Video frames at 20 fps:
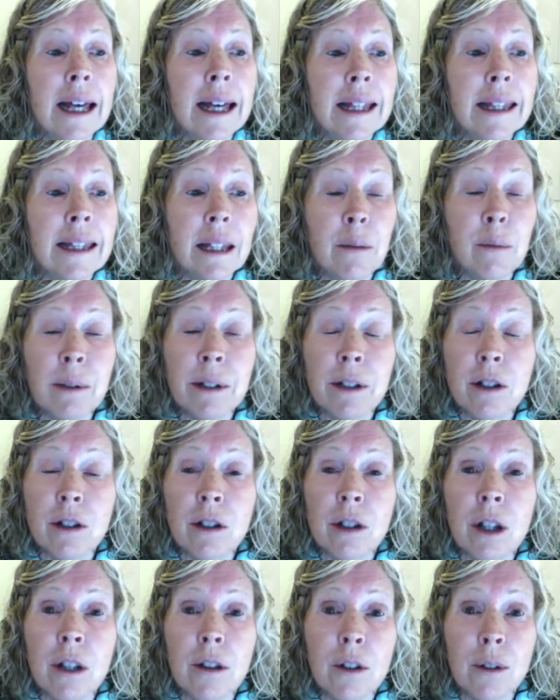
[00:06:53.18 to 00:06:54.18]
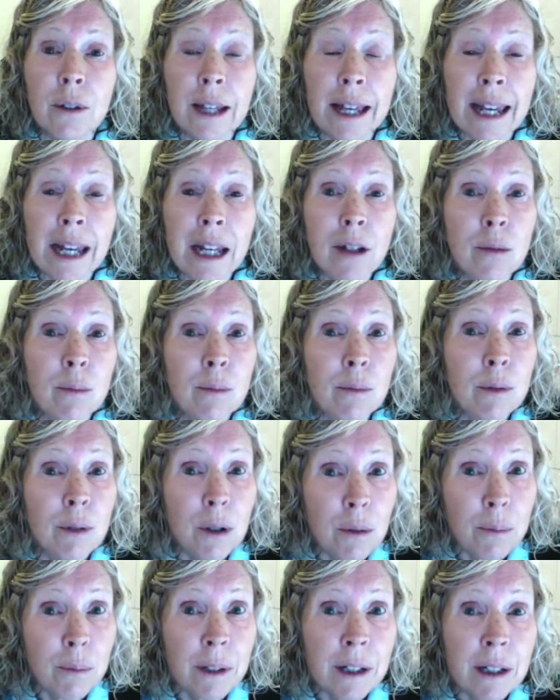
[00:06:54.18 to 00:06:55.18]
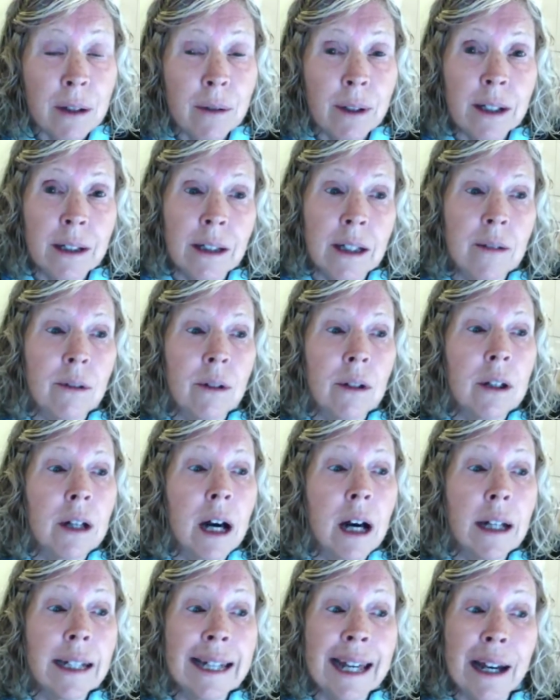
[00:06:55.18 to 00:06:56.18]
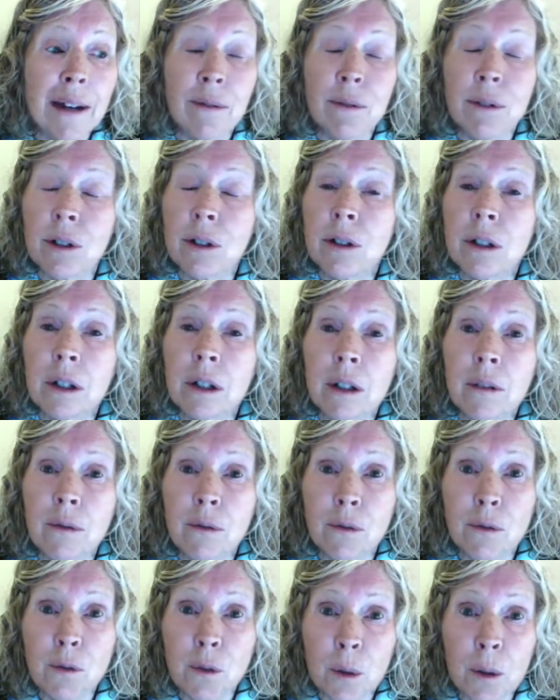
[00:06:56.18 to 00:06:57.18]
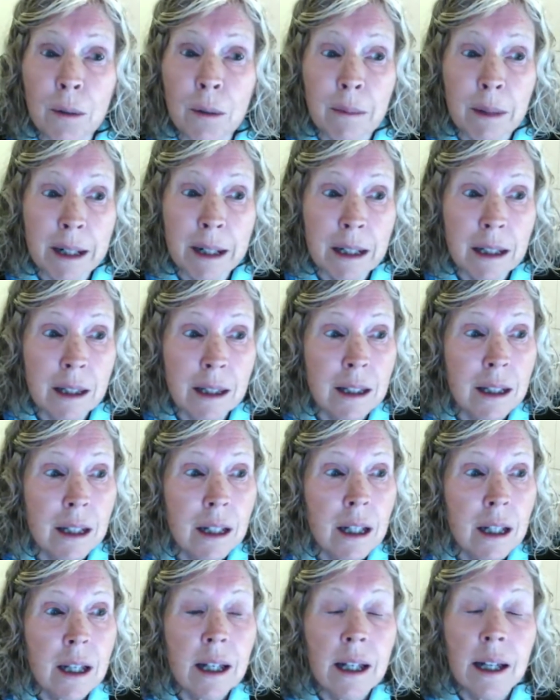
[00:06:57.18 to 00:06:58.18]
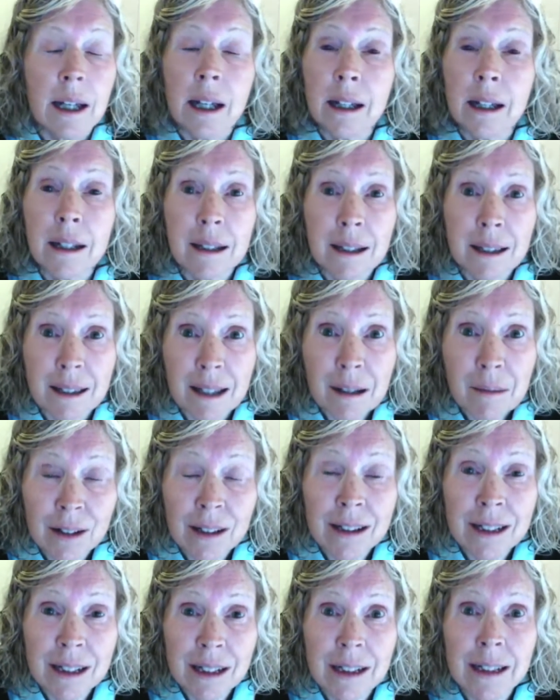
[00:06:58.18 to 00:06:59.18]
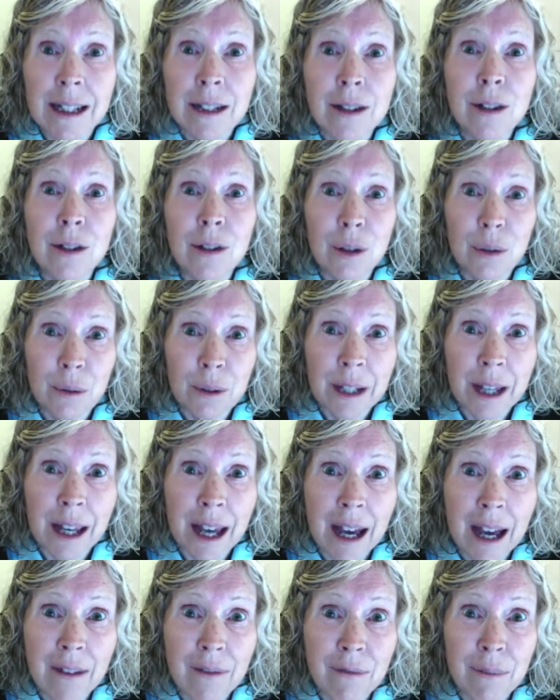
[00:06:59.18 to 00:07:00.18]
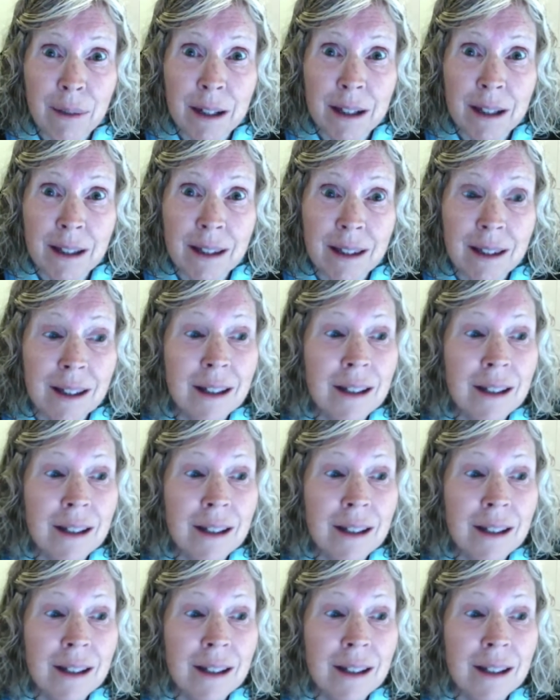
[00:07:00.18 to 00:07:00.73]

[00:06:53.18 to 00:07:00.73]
They reach their age-appropriate grade level on average in 4 months, and some little as 2.5 months.